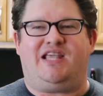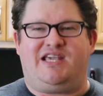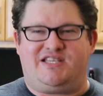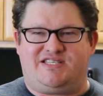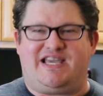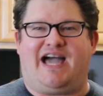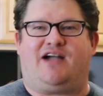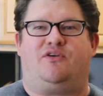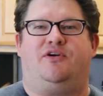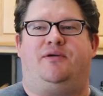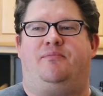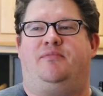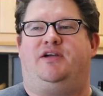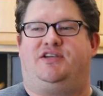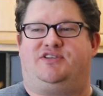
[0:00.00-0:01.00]
Exactly,
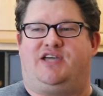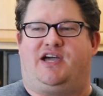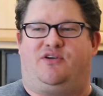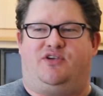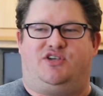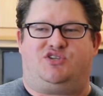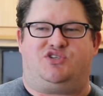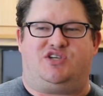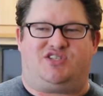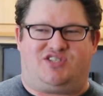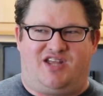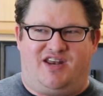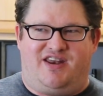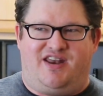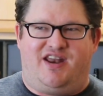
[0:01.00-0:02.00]
exactly. It's
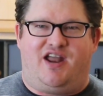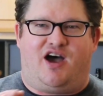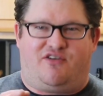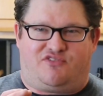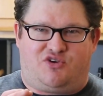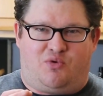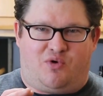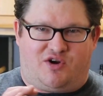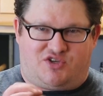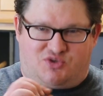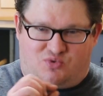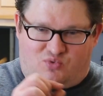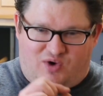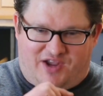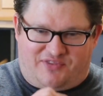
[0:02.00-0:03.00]
just enough to where
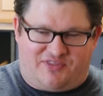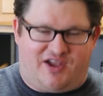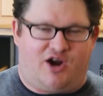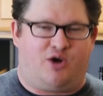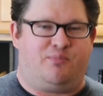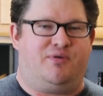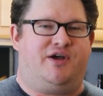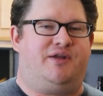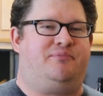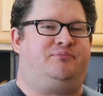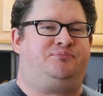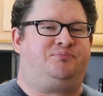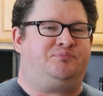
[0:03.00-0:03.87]
it's right there, but